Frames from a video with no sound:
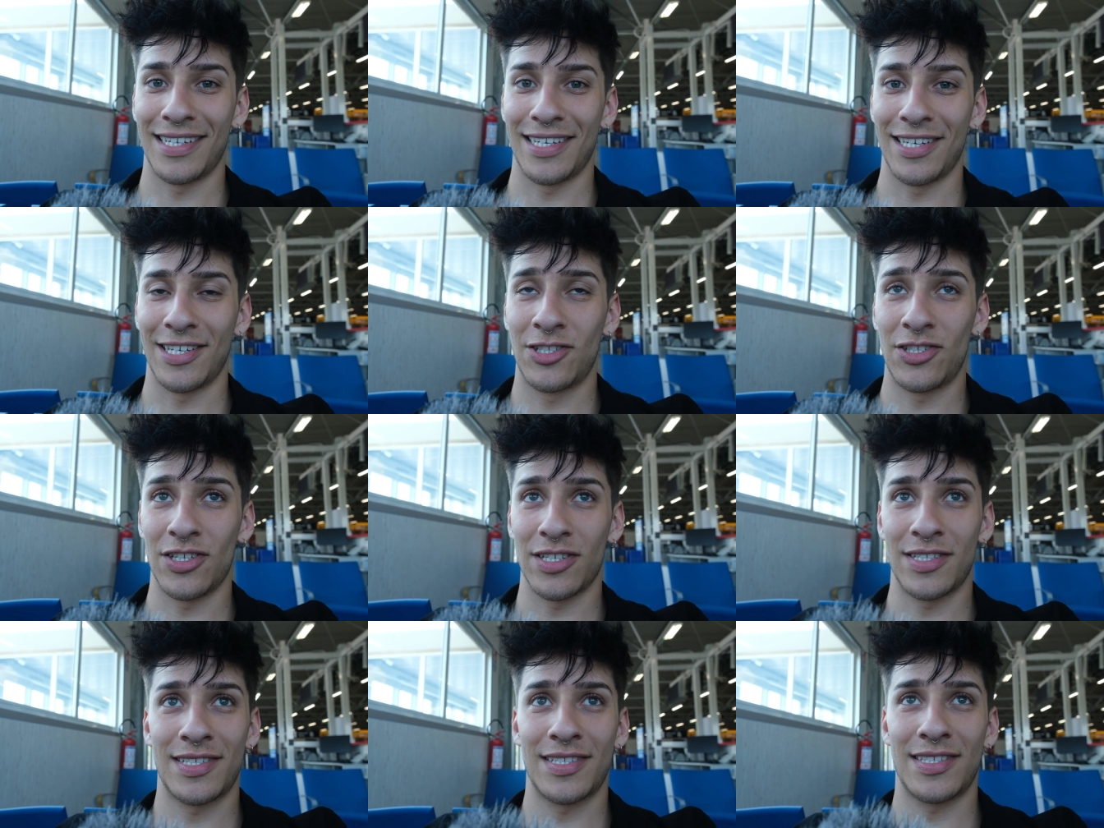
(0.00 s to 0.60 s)
It's
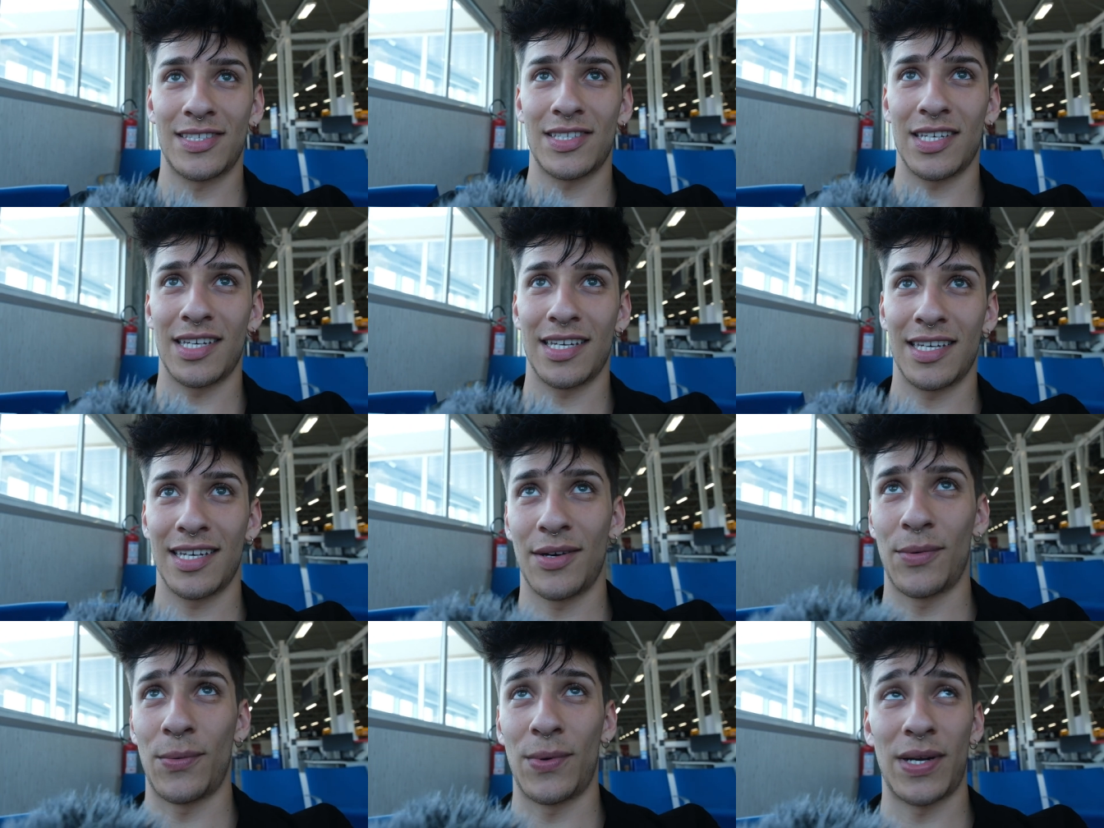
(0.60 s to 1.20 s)
just
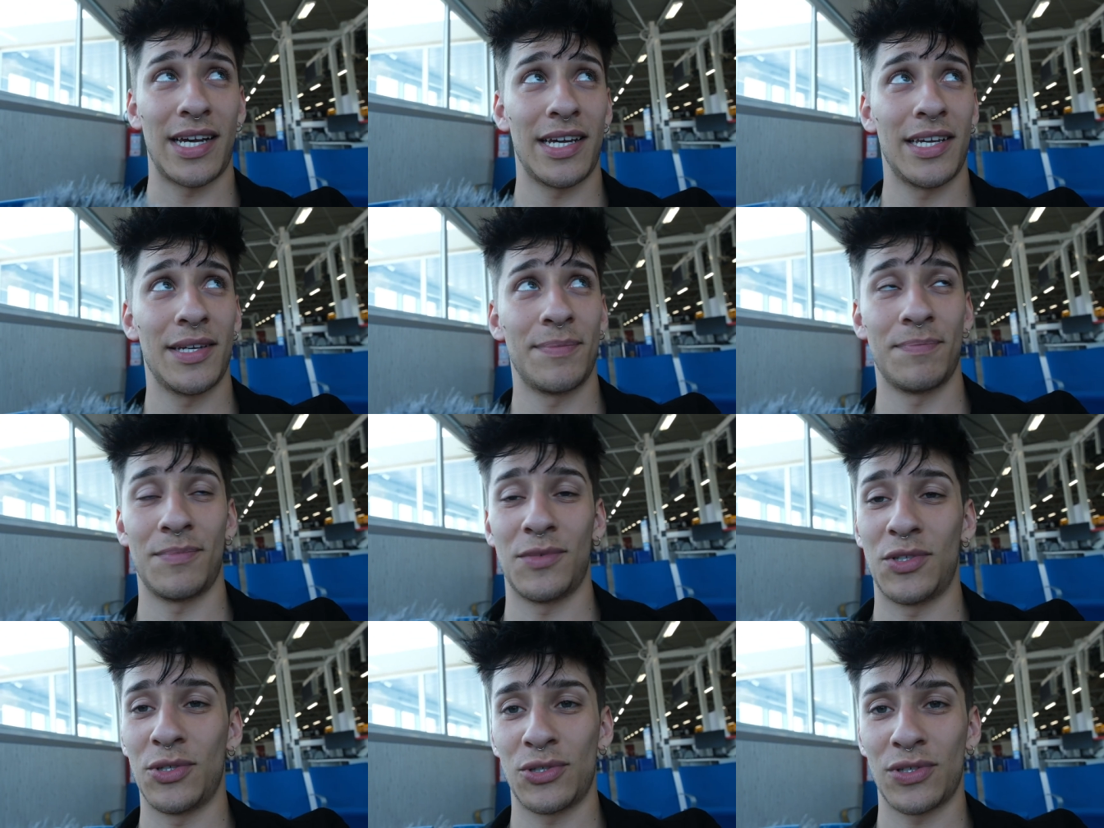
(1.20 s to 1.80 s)
what I
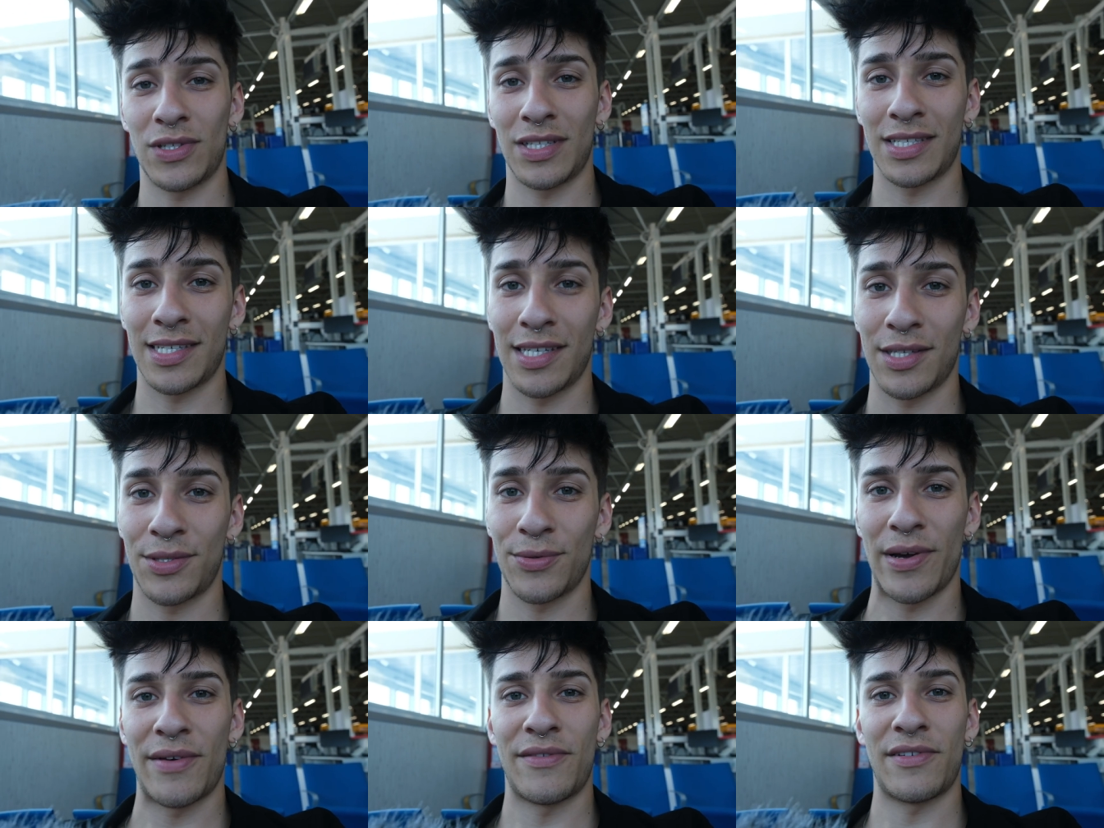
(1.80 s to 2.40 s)
usually say
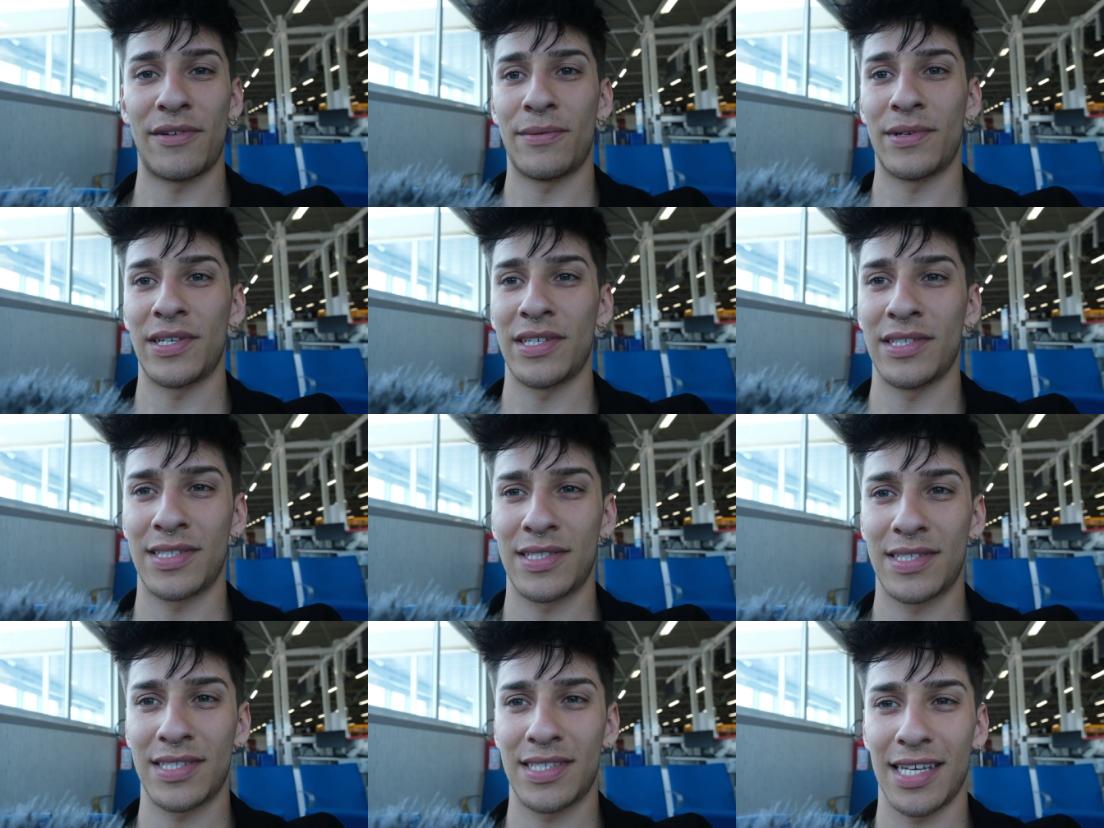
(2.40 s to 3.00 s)
to everyone
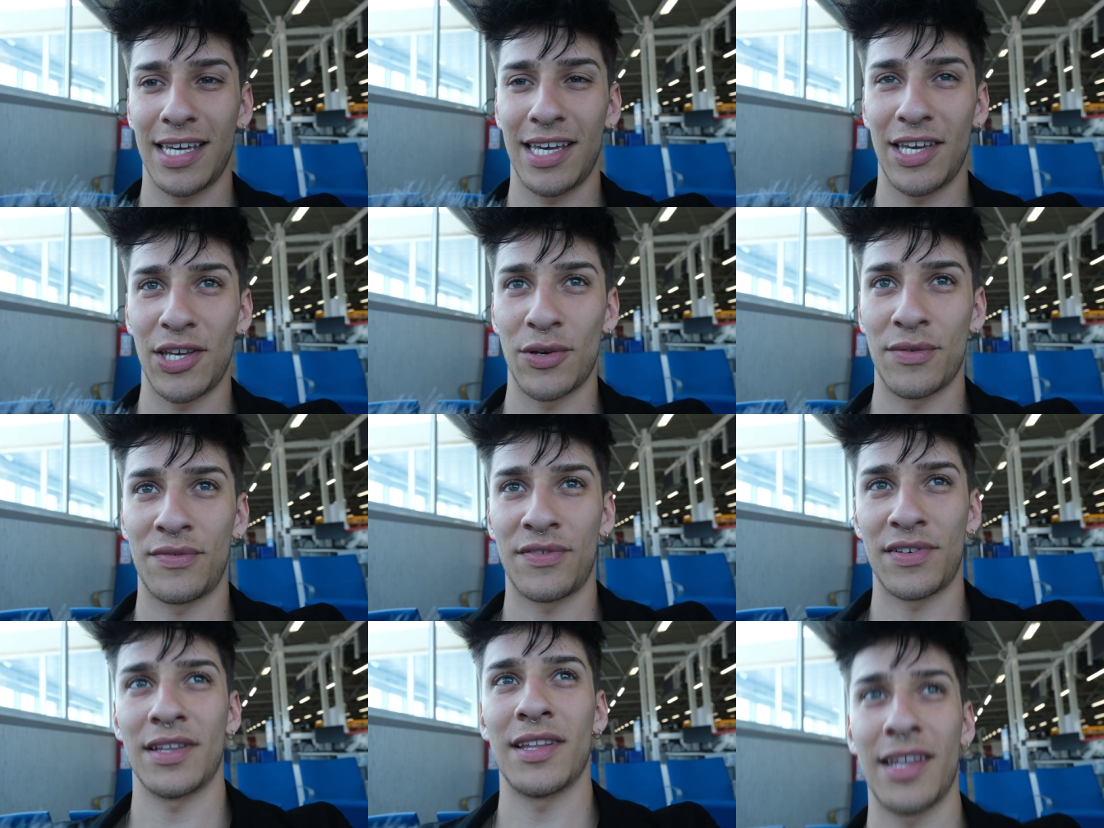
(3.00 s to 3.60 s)
is you
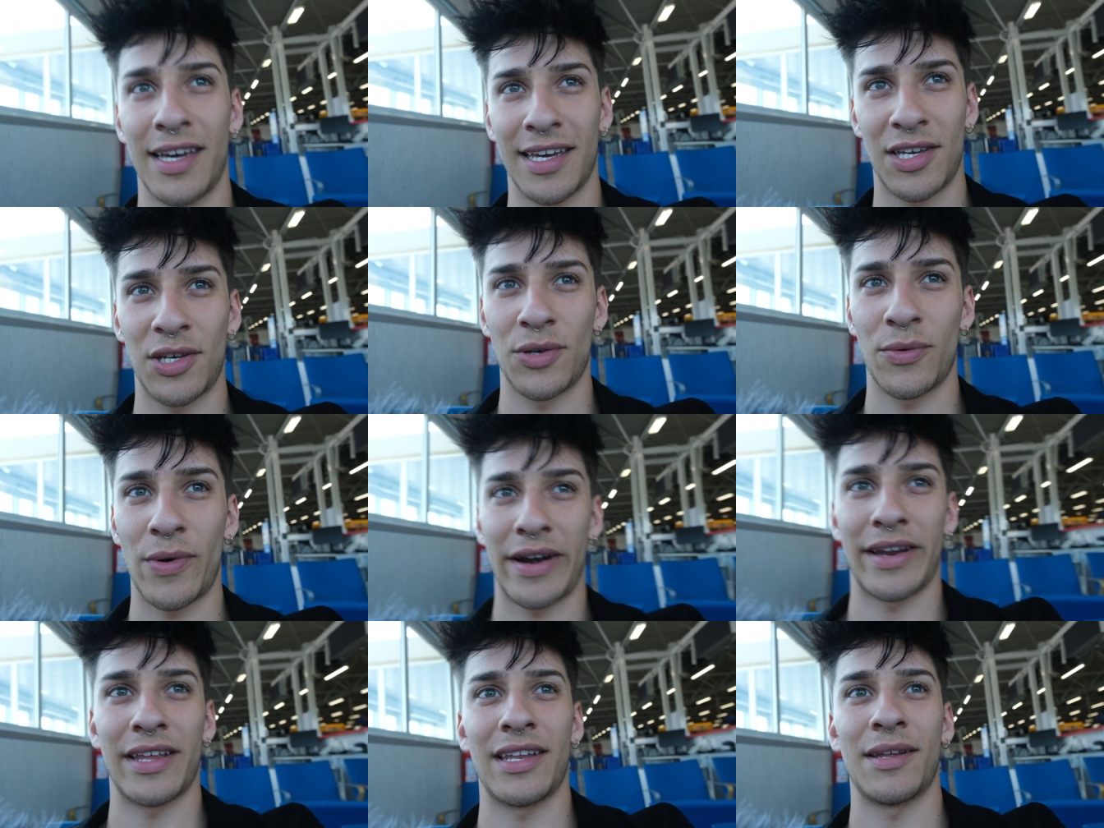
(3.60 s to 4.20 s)
feel like
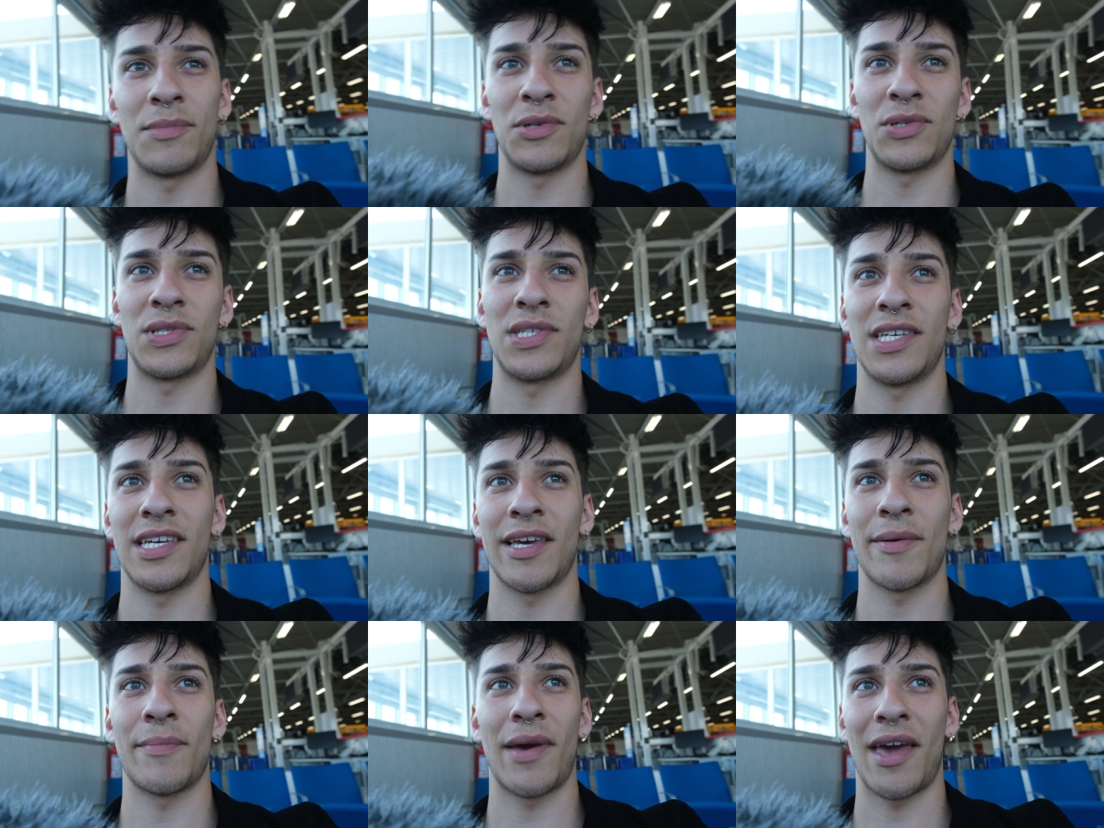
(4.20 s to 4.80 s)
you are in a
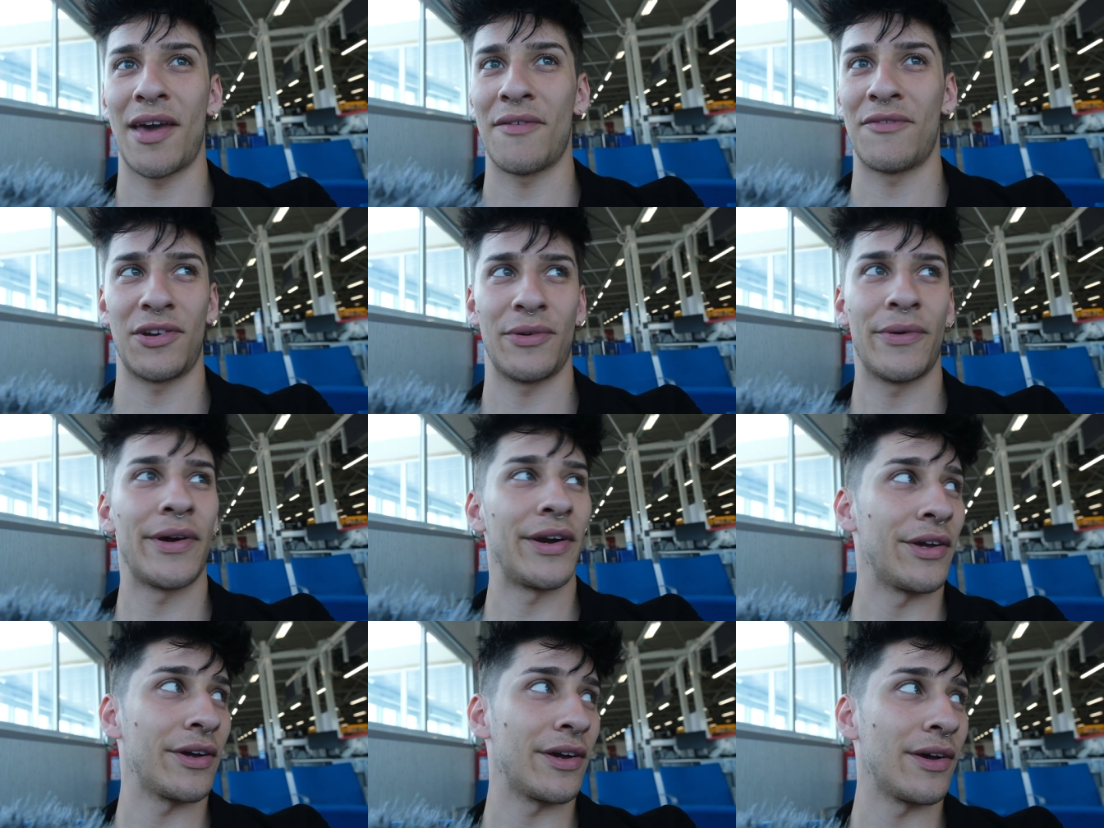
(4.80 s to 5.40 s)
museum
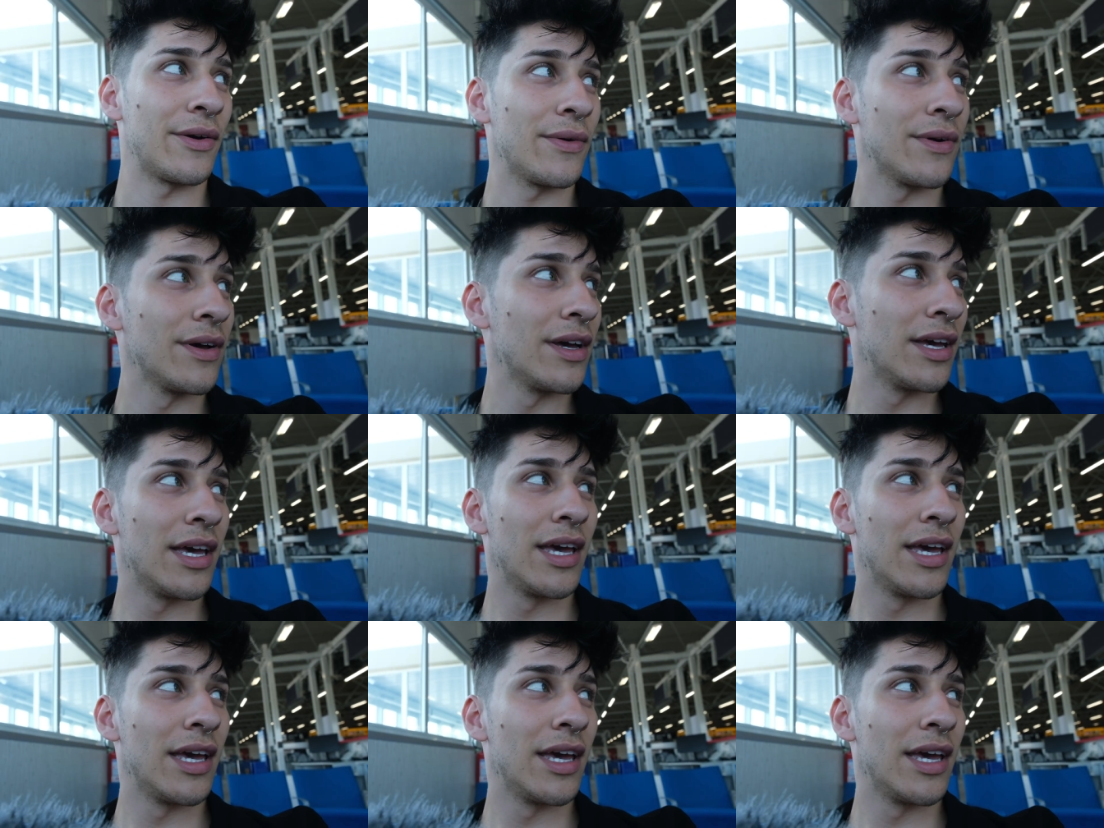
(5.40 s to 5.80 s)
everywhere you go.